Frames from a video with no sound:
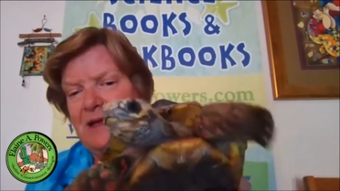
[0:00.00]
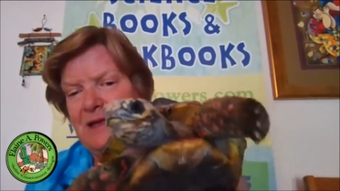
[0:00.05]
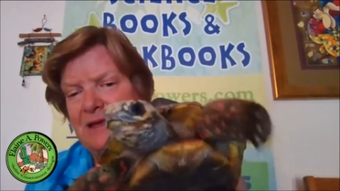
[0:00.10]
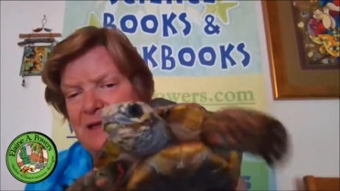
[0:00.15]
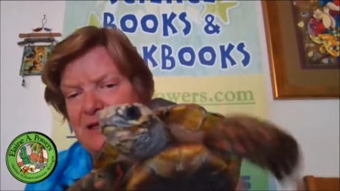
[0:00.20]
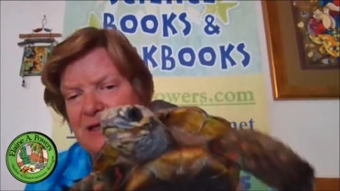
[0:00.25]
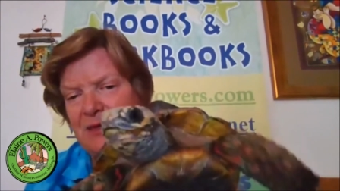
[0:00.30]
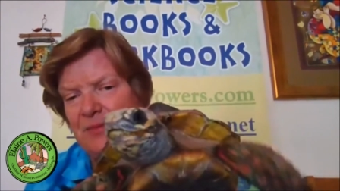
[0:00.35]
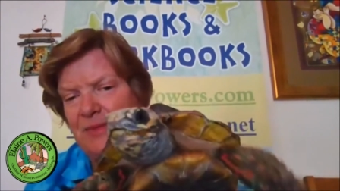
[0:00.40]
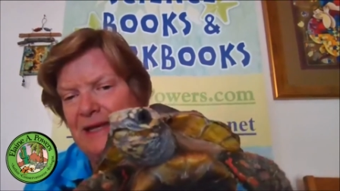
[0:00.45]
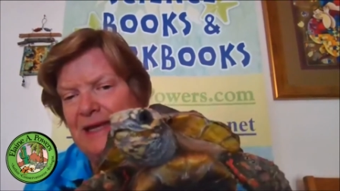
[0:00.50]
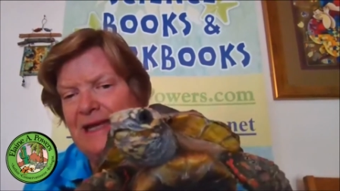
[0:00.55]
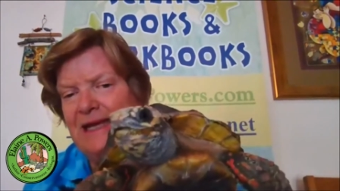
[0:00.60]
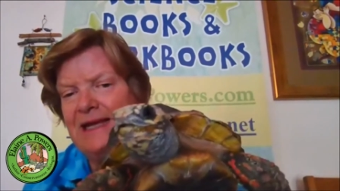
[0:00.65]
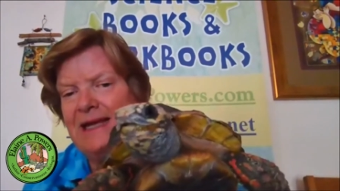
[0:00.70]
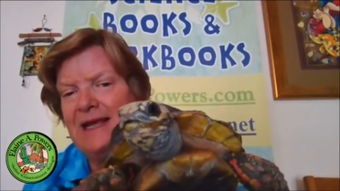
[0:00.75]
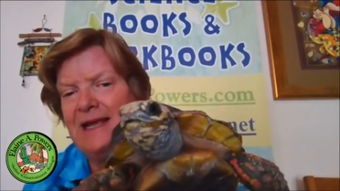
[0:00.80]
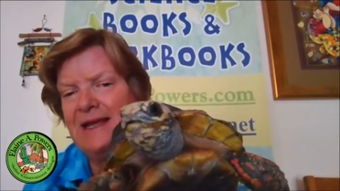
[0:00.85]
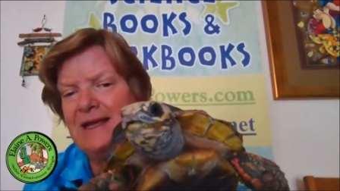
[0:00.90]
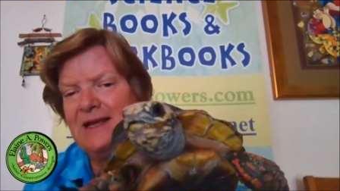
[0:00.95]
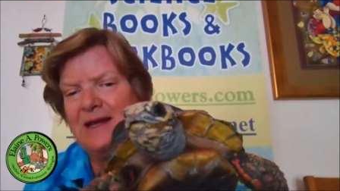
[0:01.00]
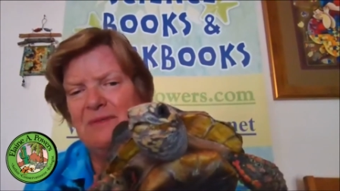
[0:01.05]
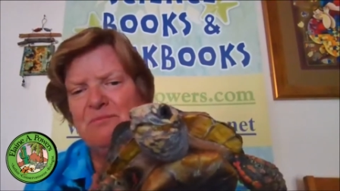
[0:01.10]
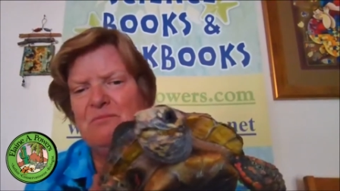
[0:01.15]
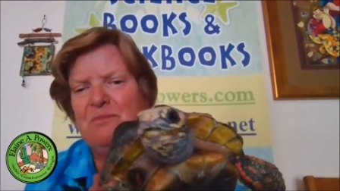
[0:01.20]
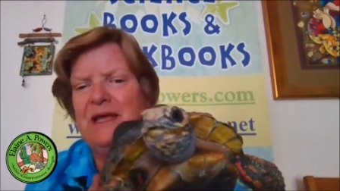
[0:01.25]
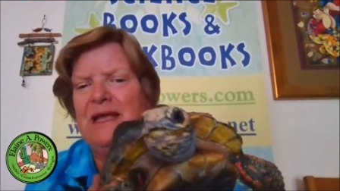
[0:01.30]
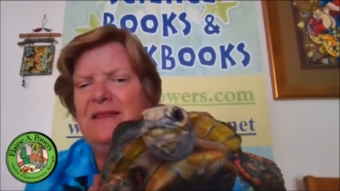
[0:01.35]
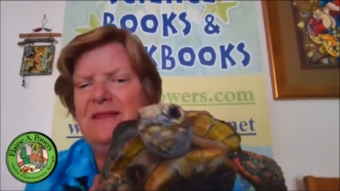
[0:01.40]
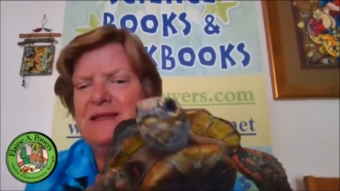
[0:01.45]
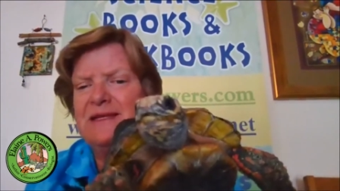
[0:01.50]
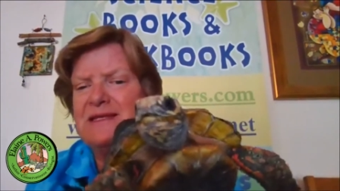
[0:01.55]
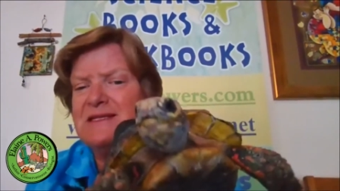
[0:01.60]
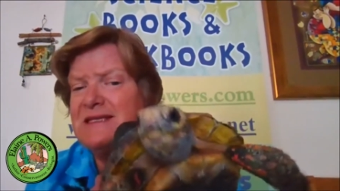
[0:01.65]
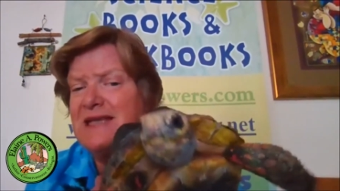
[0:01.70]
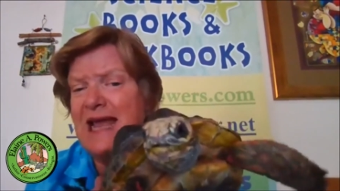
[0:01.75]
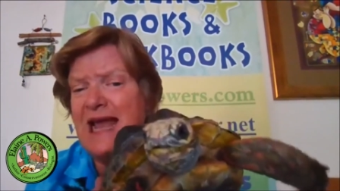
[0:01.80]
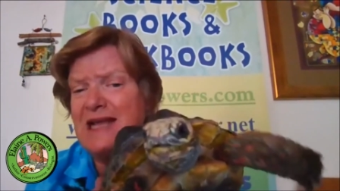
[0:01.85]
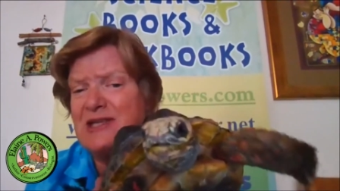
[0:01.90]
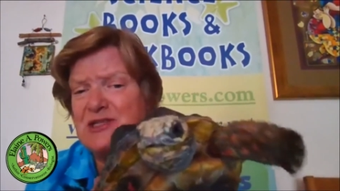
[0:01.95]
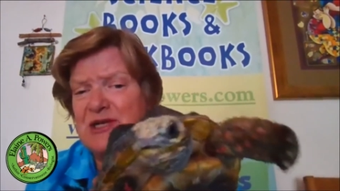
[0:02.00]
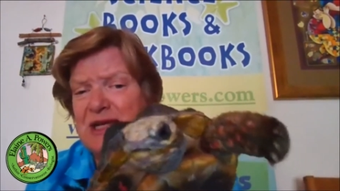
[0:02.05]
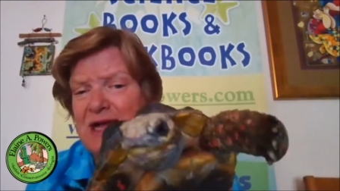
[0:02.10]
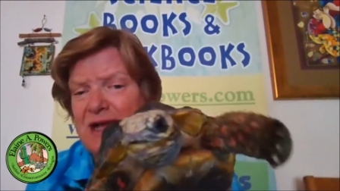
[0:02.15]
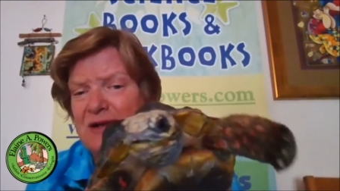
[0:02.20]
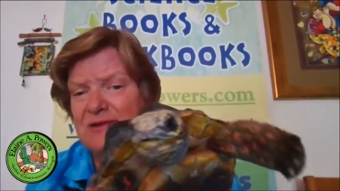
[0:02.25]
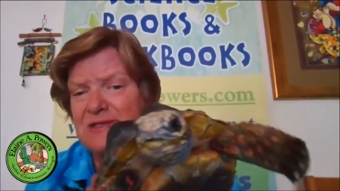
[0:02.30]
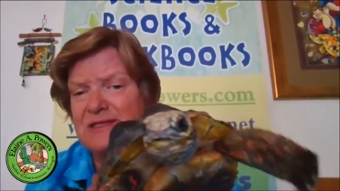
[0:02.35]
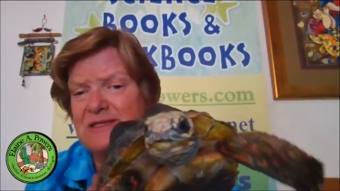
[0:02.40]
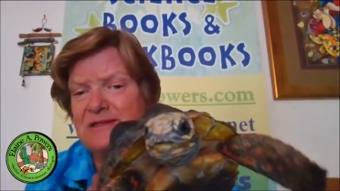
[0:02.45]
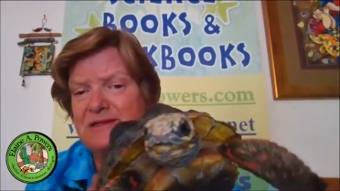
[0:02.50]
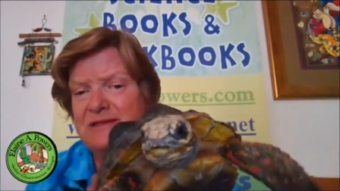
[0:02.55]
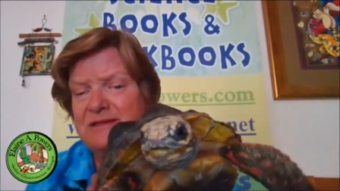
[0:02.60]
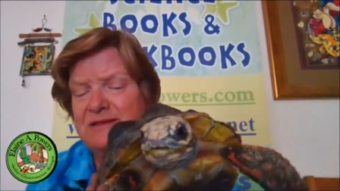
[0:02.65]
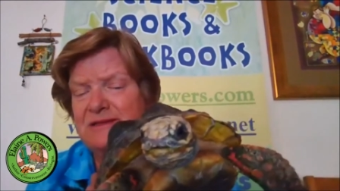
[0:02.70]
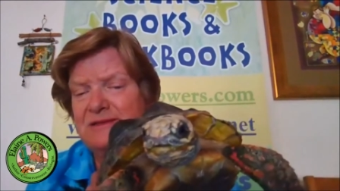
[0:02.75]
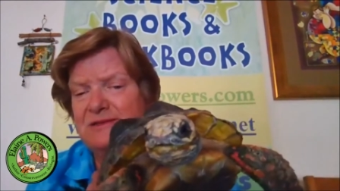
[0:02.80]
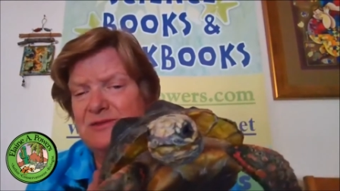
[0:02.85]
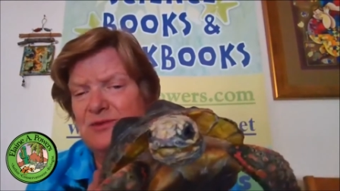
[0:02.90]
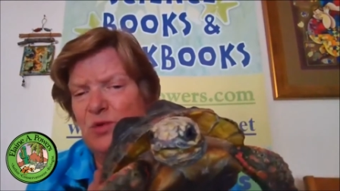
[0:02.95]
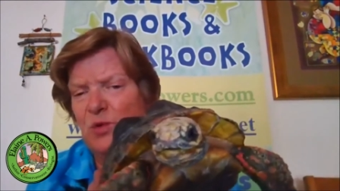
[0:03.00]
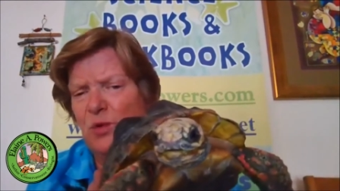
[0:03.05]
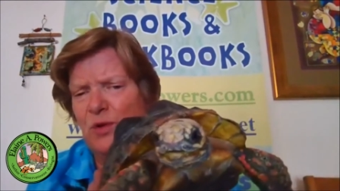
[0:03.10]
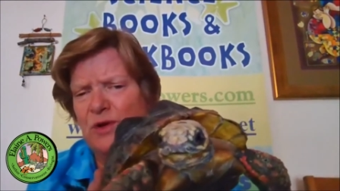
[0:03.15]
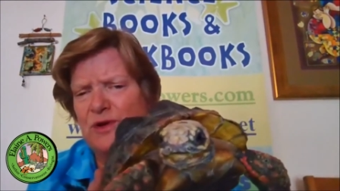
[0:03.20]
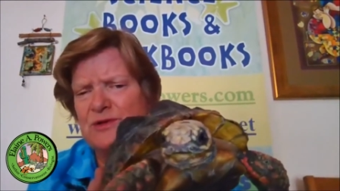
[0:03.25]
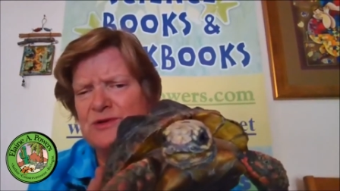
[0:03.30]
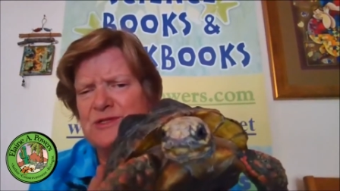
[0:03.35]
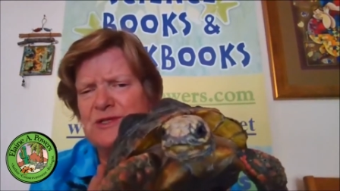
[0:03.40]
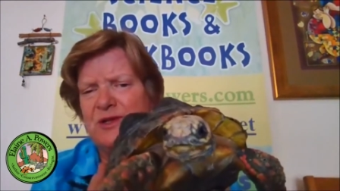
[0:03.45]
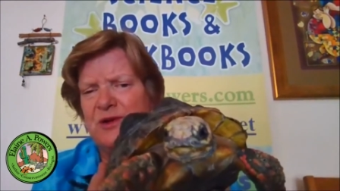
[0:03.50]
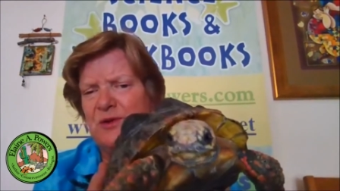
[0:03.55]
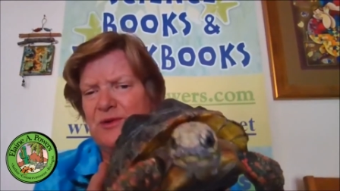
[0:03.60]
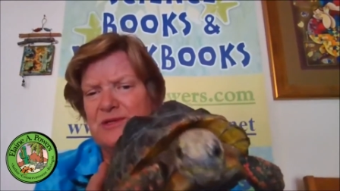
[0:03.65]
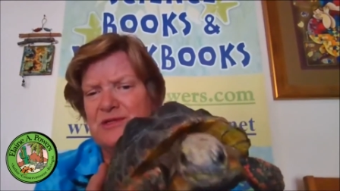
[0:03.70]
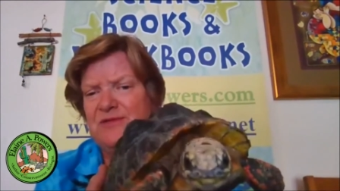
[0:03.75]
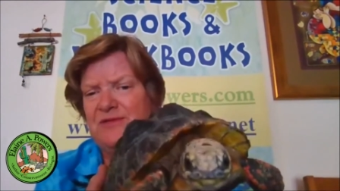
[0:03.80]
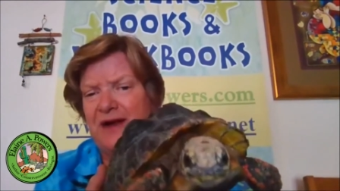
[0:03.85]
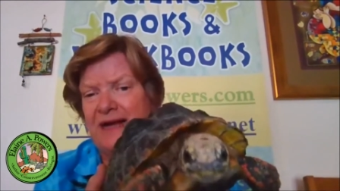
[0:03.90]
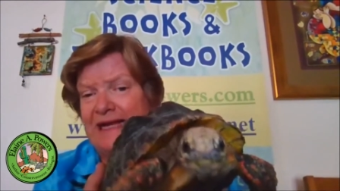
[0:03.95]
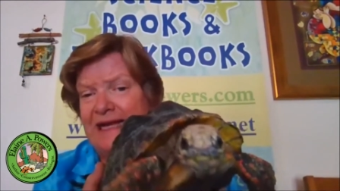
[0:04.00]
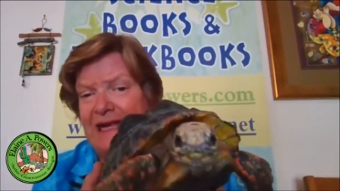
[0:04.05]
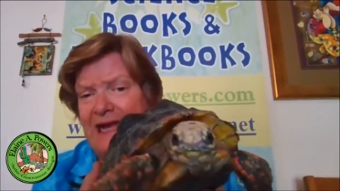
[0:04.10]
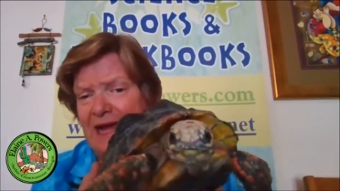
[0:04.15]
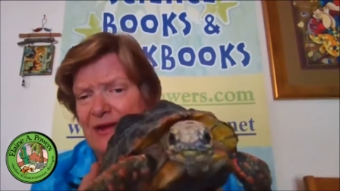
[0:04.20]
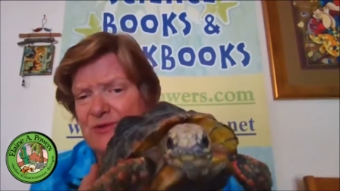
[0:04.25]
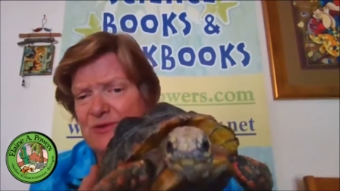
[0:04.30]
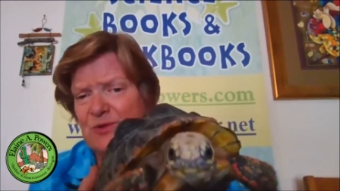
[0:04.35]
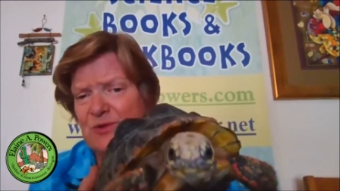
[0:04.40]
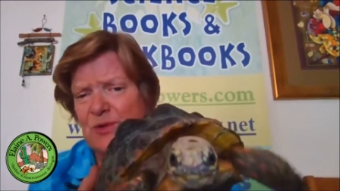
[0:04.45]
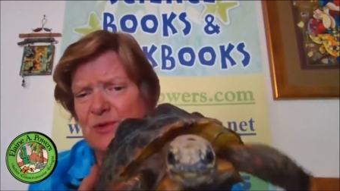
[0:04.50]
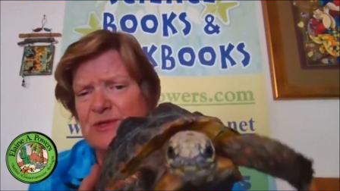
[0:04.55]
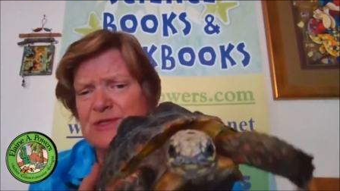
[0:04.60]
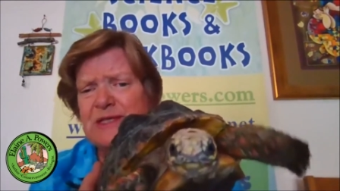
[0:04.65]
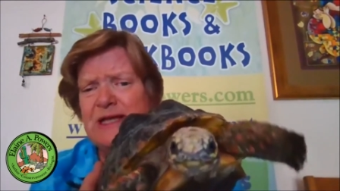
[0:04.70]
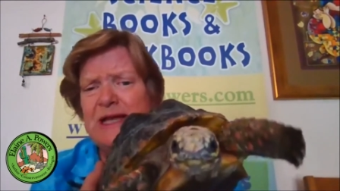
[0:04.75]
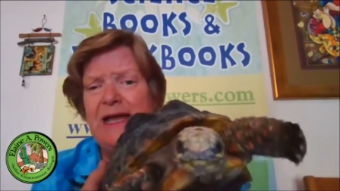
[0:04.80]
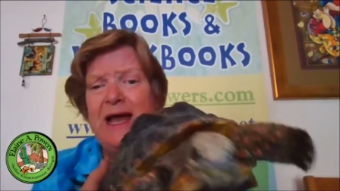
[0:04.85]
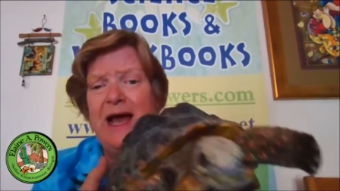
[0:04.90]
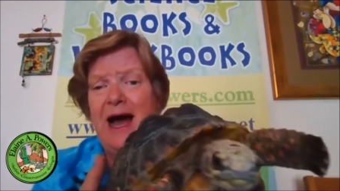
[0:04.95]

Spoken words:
be eating meat that is catching outdoors, or it's finding outdoors.